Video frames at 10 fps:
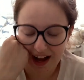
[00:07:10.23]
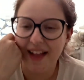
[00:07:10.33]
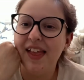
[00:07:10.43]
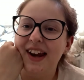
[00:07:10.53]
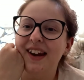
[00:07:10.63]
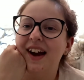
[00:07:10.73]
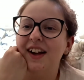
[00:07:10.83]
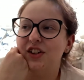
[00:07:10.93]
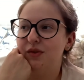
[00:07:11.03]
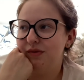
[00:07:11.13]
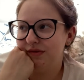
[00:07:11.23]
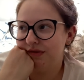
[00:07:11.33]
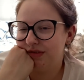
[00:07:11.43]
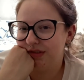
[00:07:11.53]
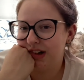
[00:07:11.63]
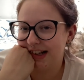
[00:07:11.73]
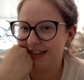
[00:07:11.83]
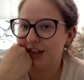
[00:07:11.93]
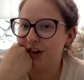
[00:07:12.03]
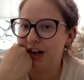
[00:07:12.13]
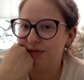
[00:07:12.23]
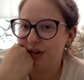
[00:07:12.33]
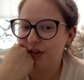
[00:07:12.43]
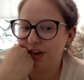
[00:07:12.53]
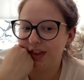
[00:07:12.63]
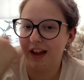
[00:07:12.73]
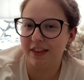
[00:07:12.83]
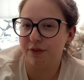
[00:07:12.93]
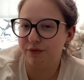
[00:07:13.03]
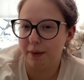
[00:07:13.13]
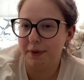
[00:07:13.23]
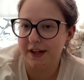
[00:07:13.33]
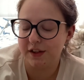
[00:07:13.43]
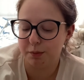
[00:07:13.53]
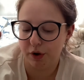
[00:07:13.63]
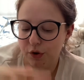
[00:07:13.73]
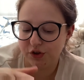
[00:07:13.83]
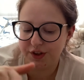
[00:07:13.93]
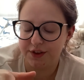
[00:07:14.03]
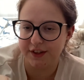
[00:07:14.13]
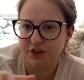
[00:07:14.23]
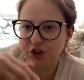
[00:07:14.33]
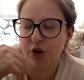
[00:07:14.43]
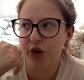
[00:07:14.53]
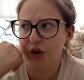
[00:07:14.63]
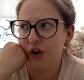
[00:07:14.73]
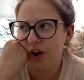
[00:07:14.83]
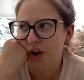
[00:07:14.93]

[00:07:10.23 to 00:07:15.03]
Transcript: And then I don't necessarily feel that like the feminist approach that this took